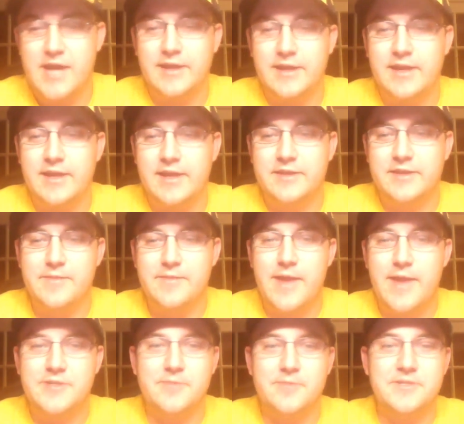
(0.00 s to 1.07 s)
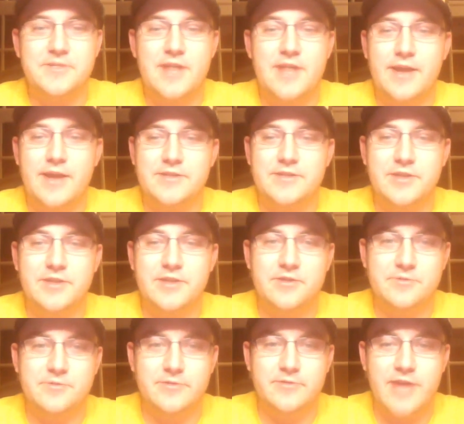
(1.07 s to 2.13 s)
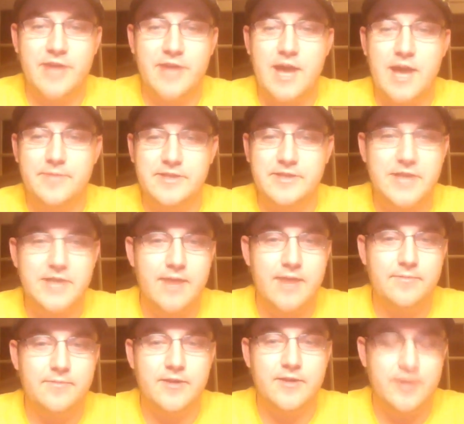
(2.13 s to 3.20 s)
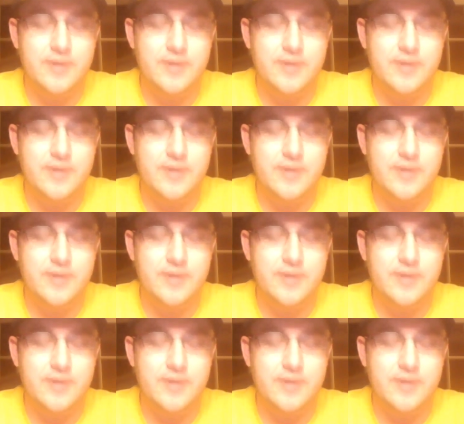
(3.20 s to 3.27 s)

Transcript: it. The matchup is nice. You know, it's a really high-paced game, but